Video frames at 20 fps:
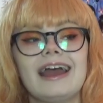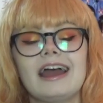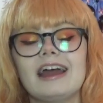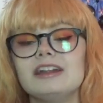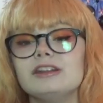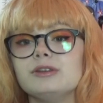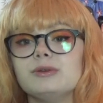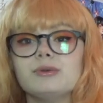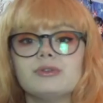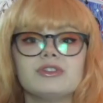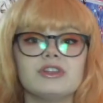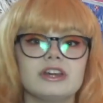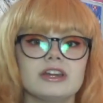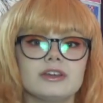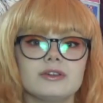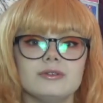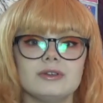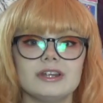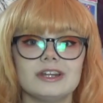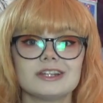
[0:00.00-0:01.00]
and you
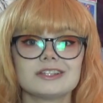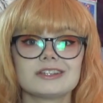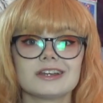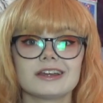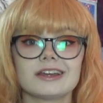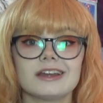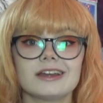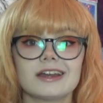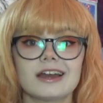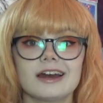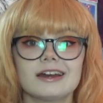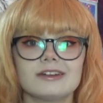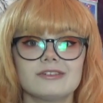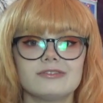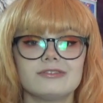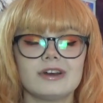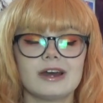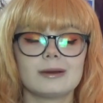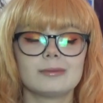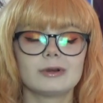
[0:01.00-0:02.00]
think you need a second kind of
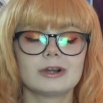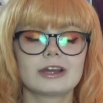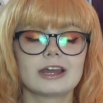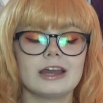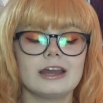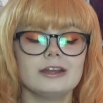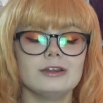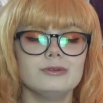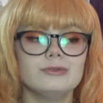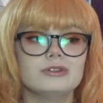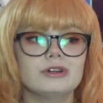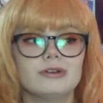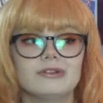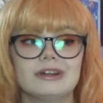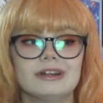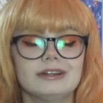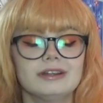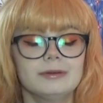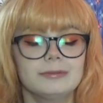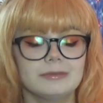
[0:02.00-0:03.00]
fabric and you don't
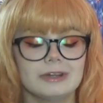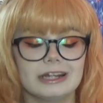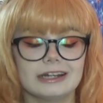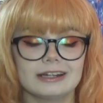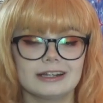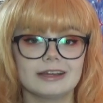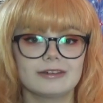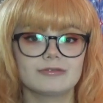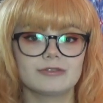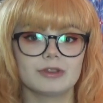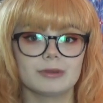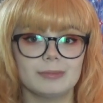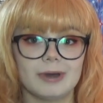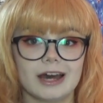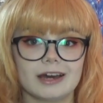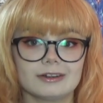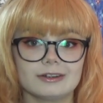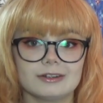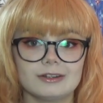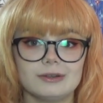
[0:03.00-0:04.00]
end up needing it for the
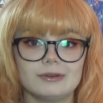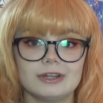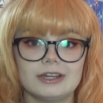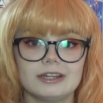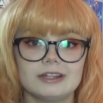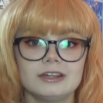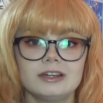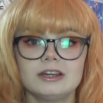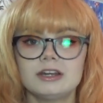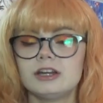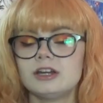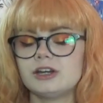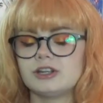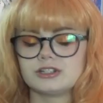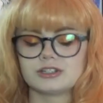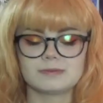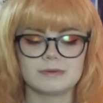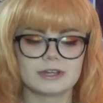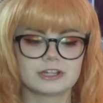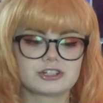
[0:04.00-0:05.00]
pattern you need,
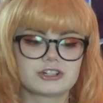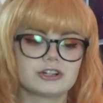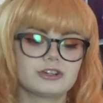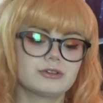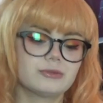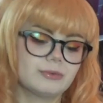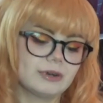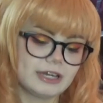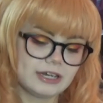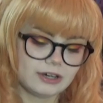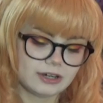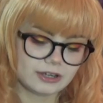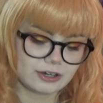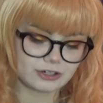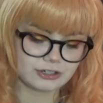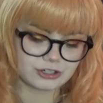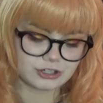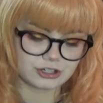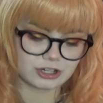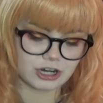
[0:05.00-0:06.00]
just make sure to read all
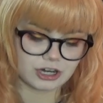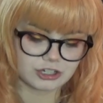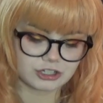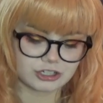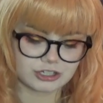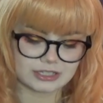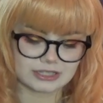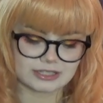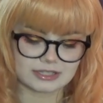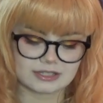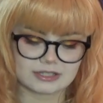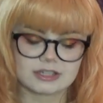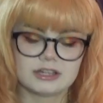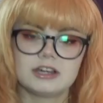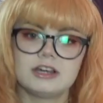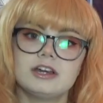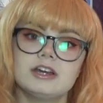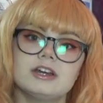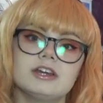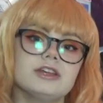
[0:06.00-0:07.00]
your instructions,
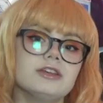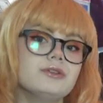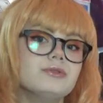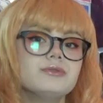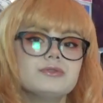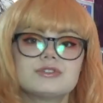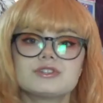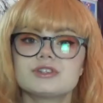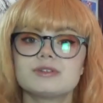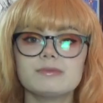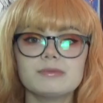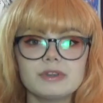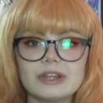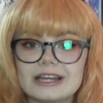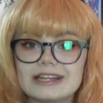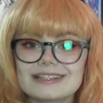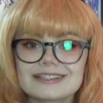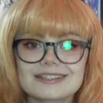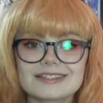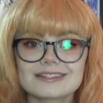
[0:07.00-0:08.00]
use some
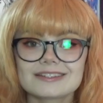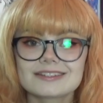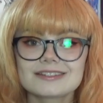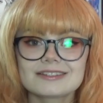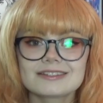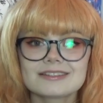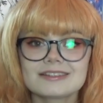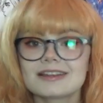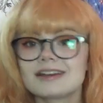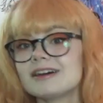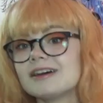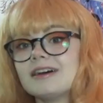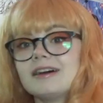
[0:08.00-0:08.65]
lists,